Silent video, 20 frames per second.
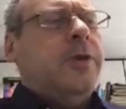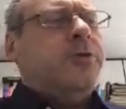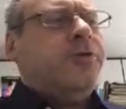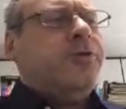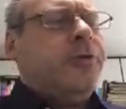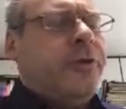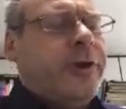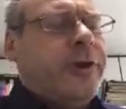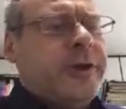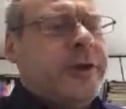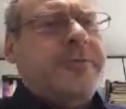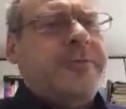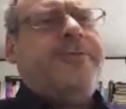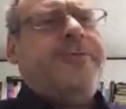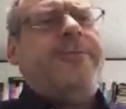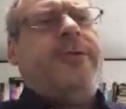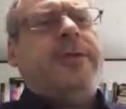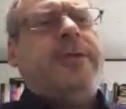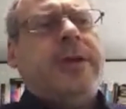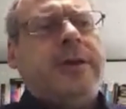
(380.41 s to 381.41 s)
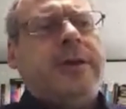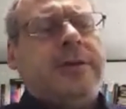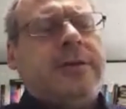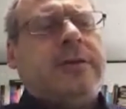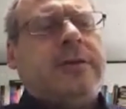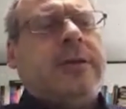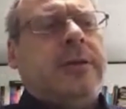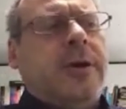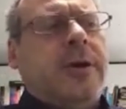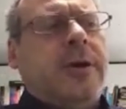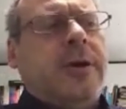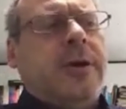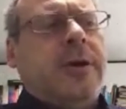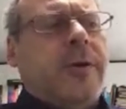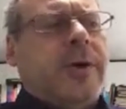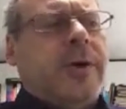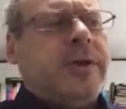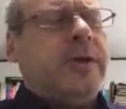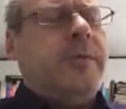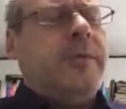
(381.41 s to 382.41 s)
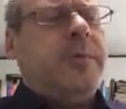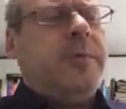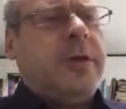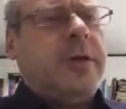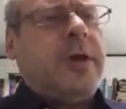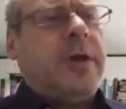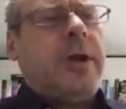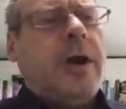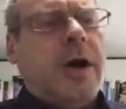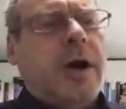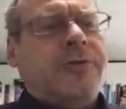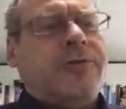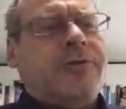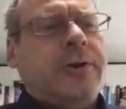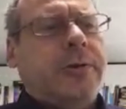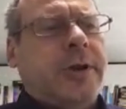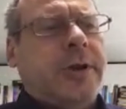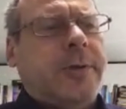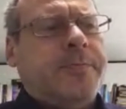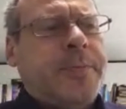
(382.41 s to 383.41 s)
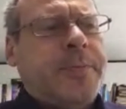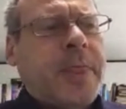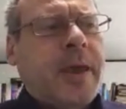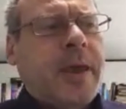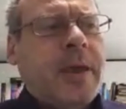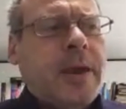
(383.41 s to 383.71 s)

Sure enough, this US Embassy car showed up.